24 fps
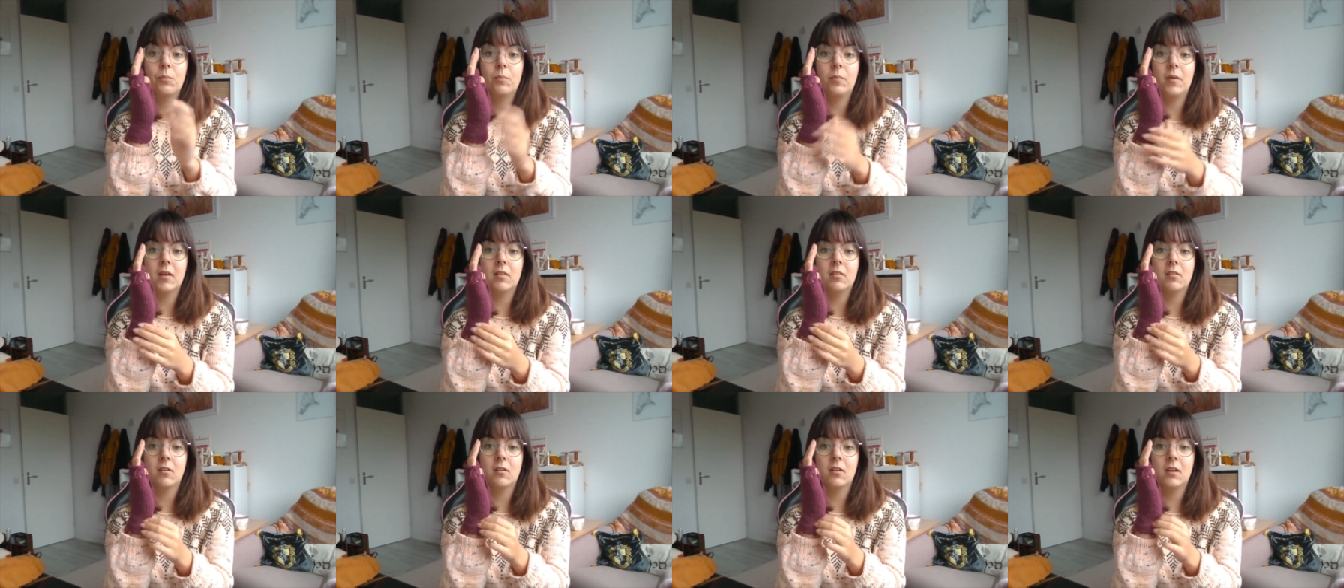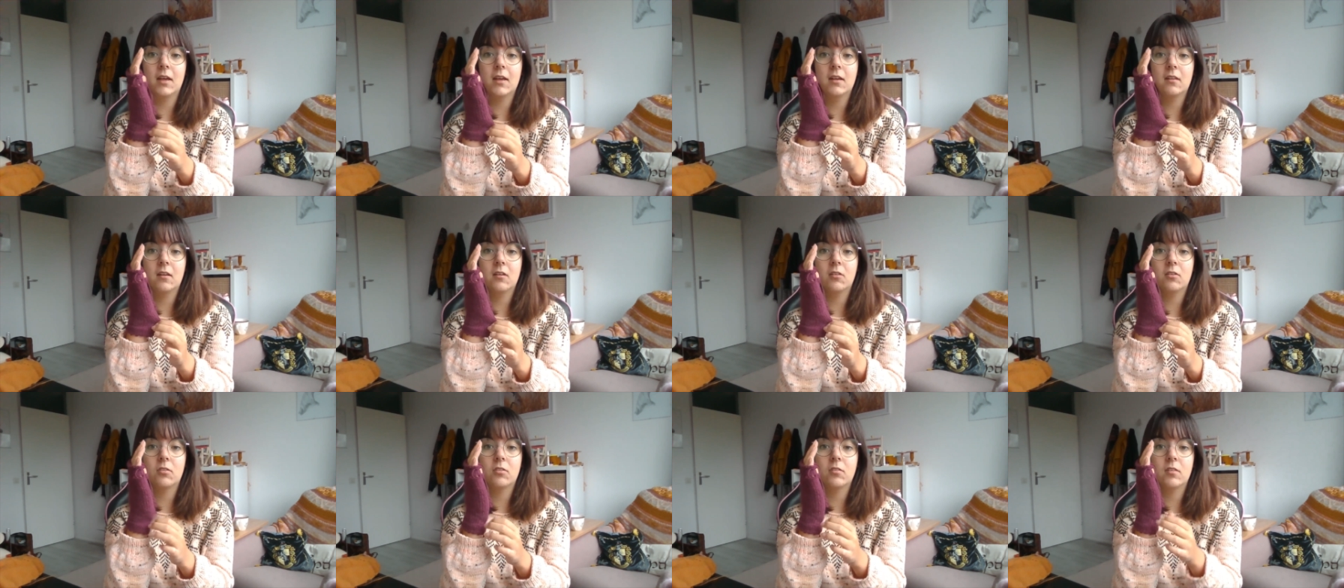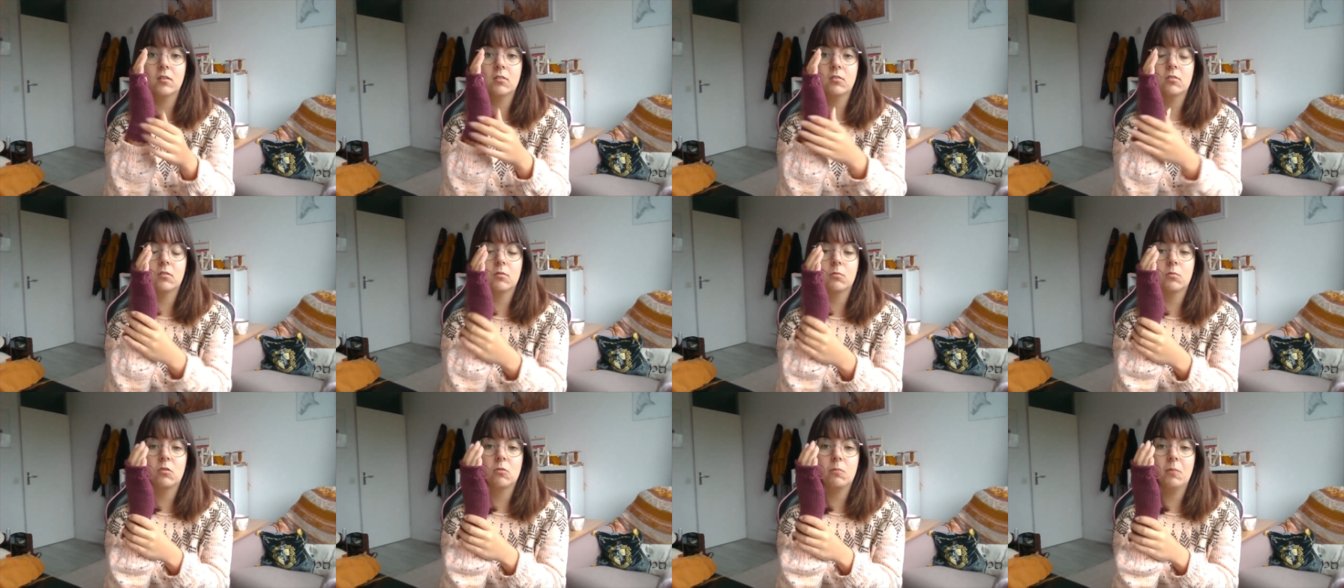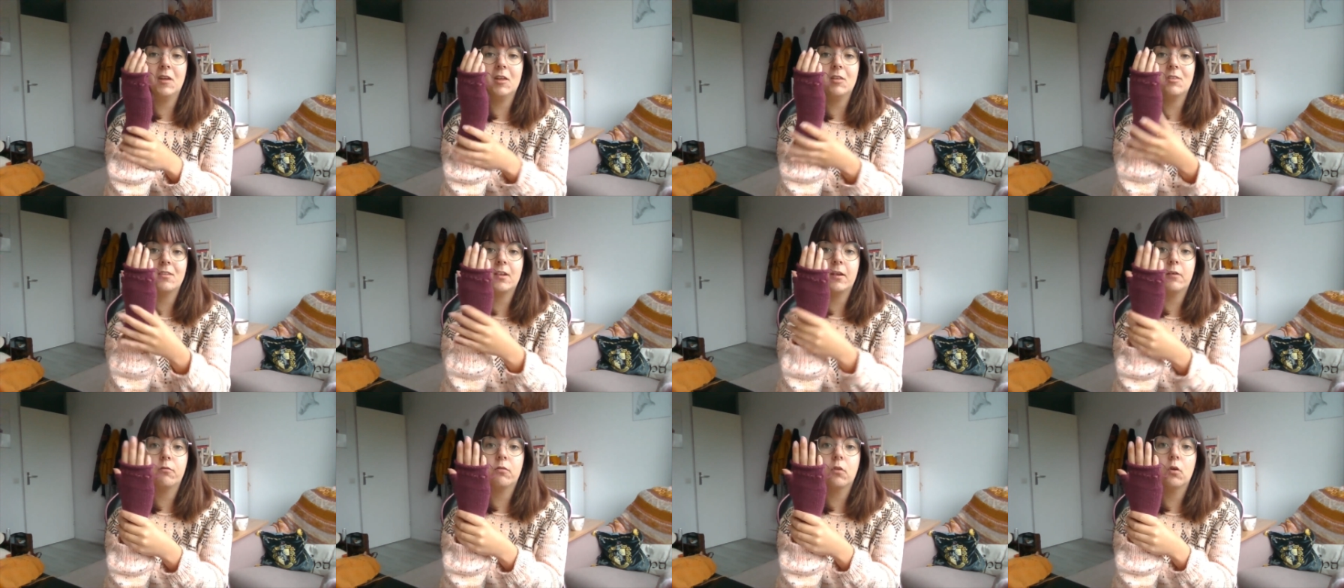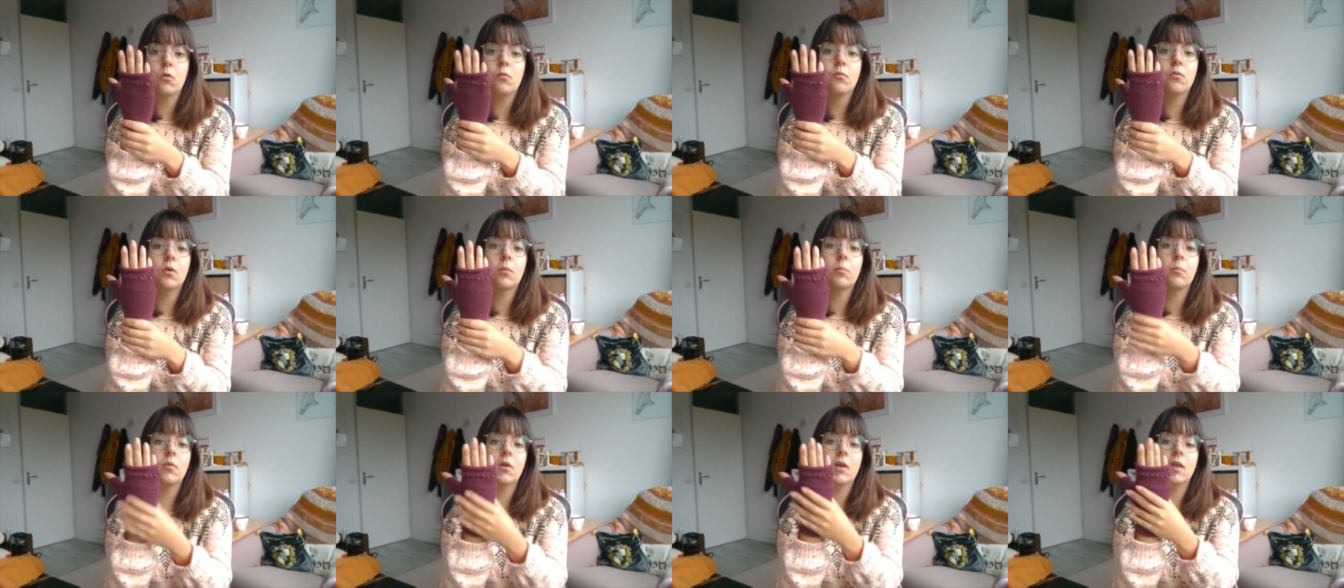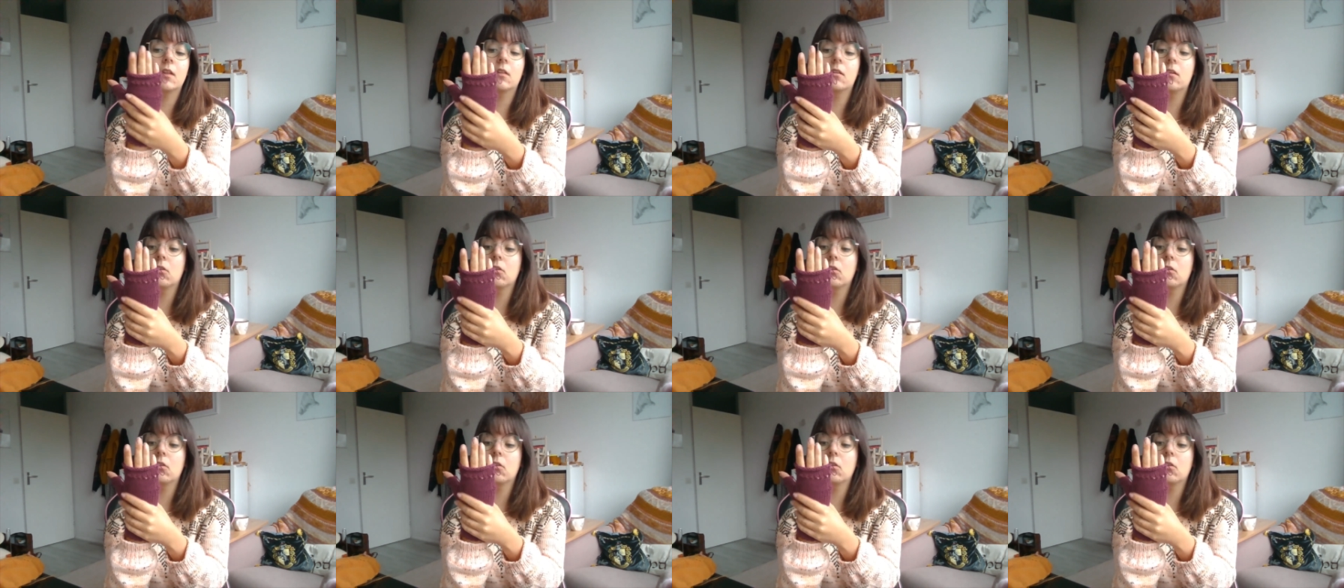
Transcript: better. Like there's still some space left over, but